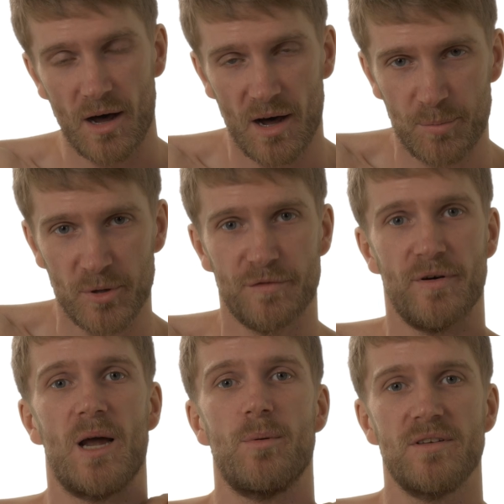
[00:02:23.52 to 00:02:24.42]
upper
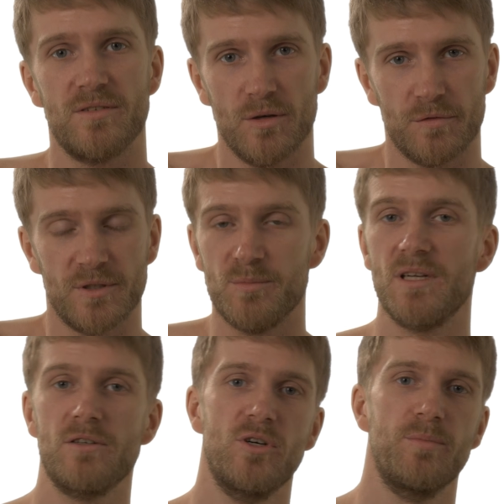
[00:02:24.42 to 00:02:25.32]
fibers of the
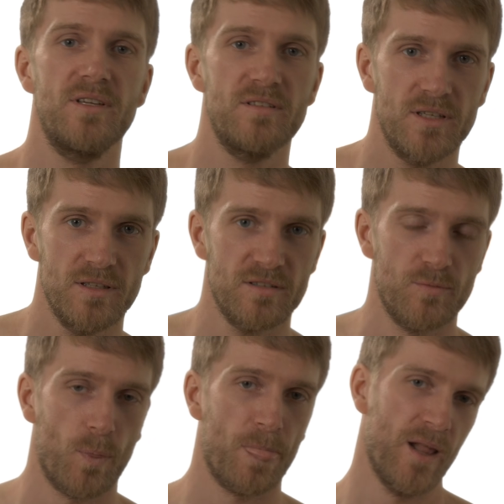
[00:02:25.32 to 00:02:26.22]
middle trapezius,
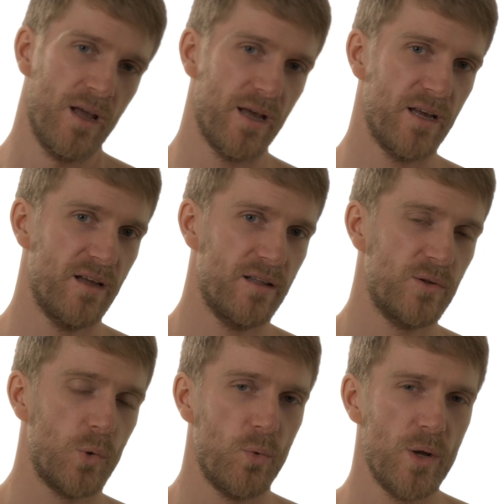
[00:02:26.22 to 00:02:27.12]

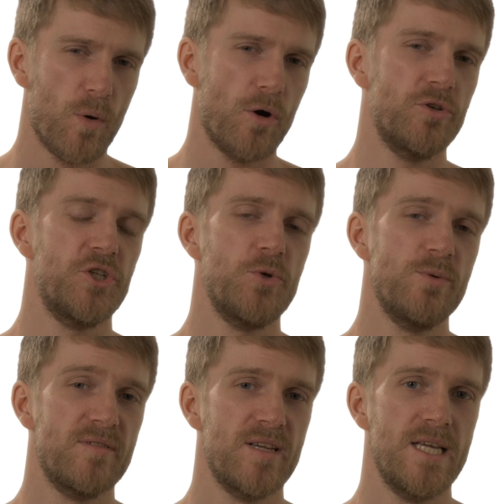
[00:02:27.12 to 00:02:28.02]
and we won't
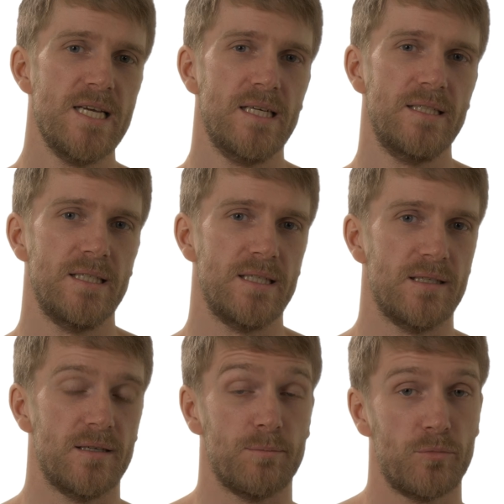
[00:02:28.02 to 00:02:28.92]
use here
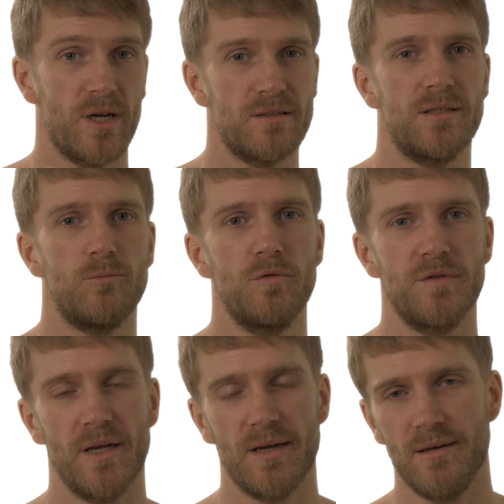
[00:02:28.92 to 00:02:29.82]
the press and
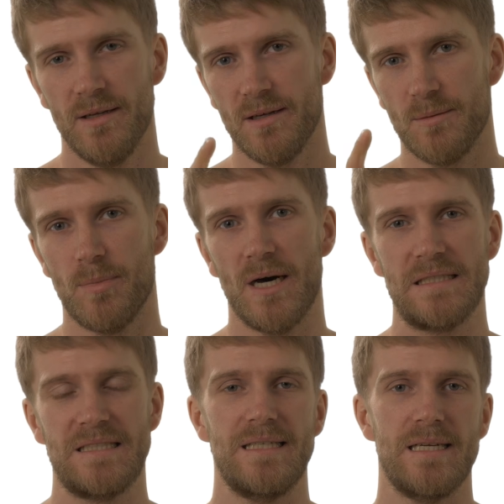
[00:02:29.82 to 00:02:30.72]
move technique,
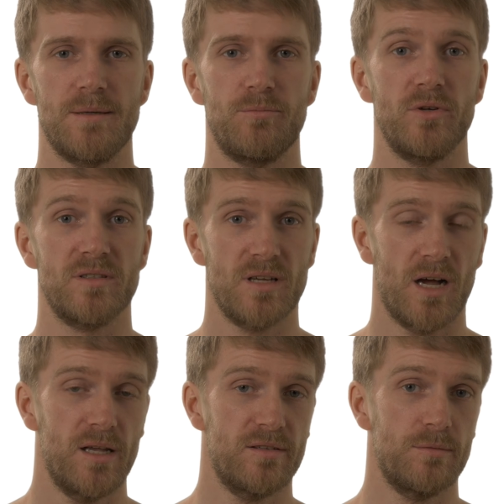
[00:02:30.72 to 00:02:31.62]
but the
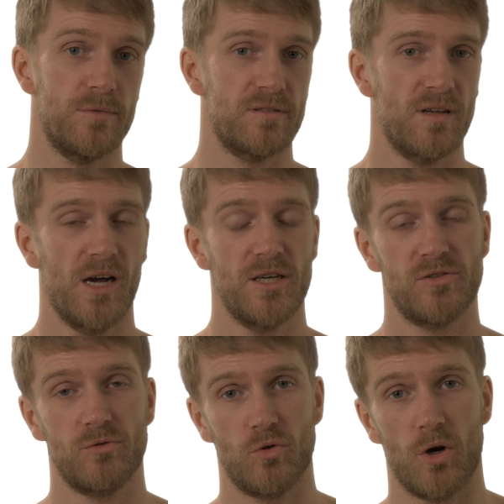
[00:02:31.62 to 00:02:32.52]
precise massage
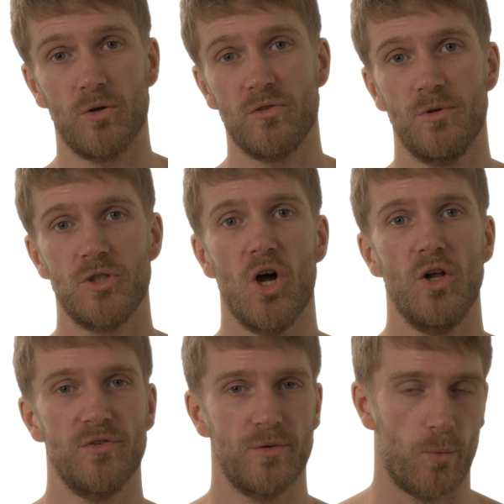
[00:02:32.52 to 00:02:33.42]
strokes, which
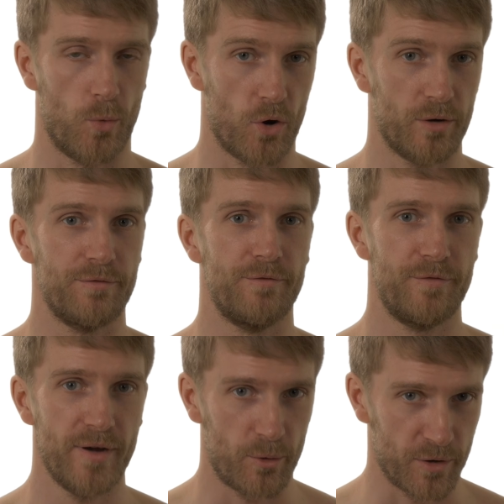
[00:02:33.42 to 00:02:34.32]
also work
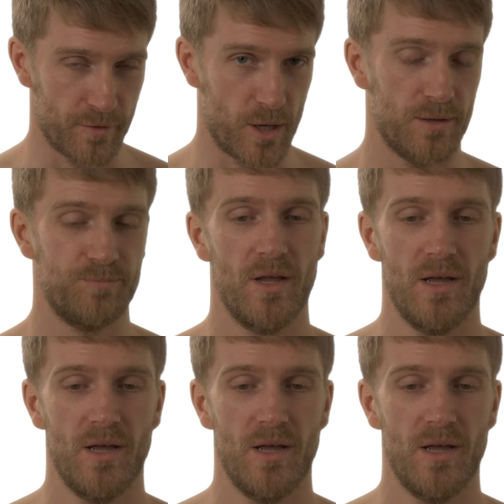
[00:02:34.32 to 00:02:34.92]
very well.